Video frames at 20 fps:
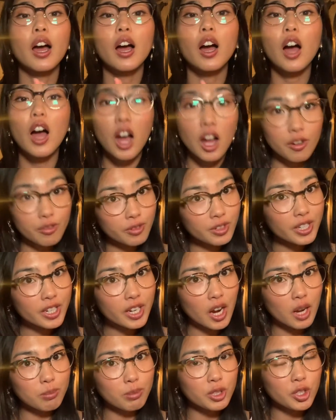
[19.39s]
offering
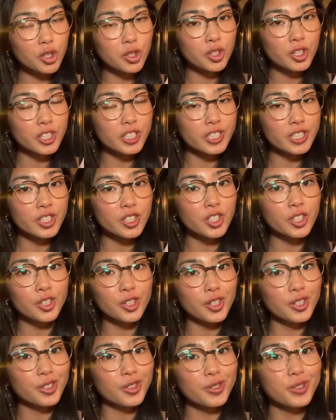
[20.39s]
opportunities to
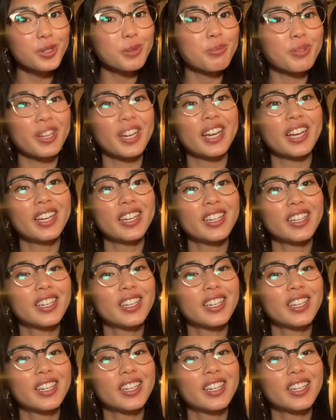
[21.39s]
learn through play,